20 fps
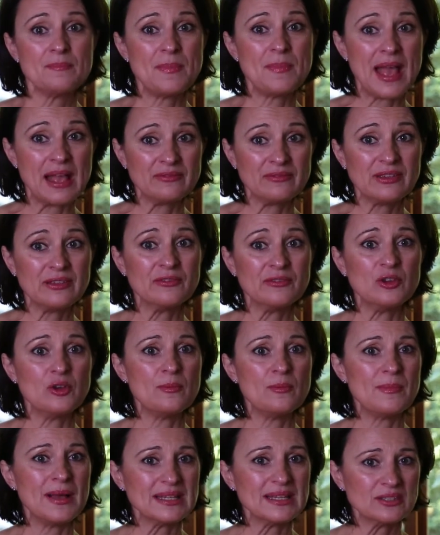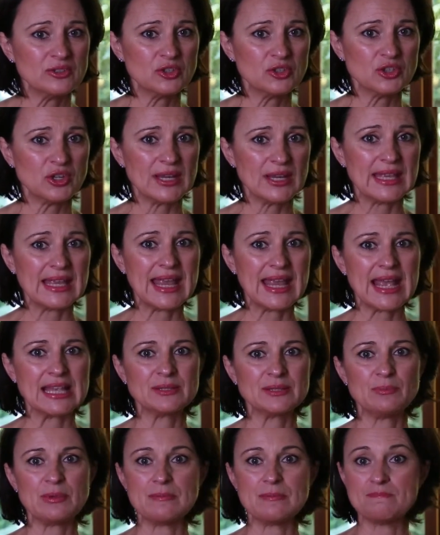pelvic floor muscle training
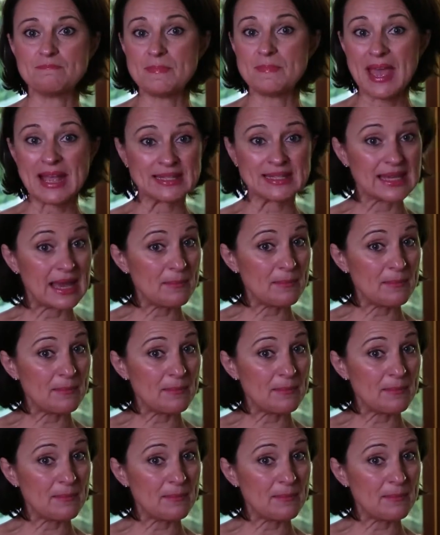has been backed